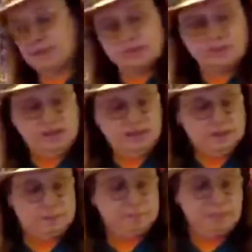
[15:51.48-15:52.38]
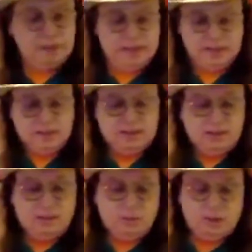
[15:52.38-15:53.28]
But
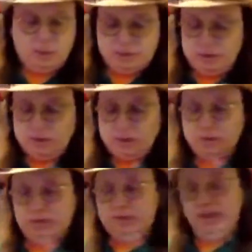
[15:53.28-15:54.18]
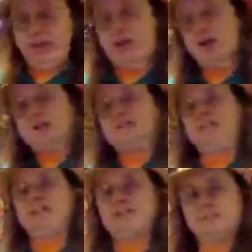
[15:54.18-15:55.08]
what I wanted to do is a holiday
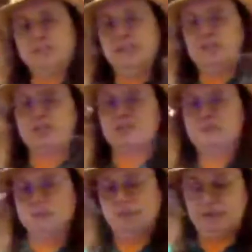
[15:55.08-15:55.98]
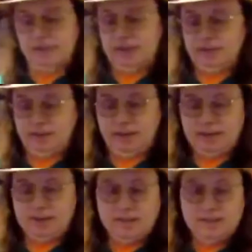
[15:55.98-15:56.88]
variation on the Sazerac
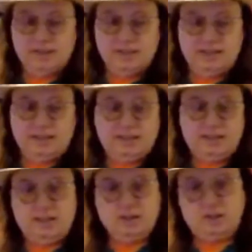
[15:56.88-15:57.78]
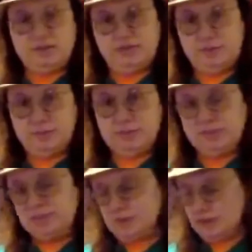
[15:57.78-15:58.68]
that twists up just
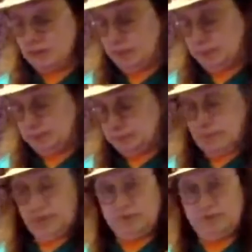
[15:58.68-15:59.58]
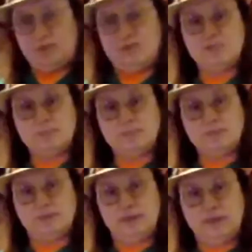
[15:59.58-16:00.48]
a little bit. And so I'm going to dump
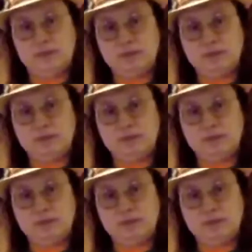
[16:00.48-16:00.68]
this out,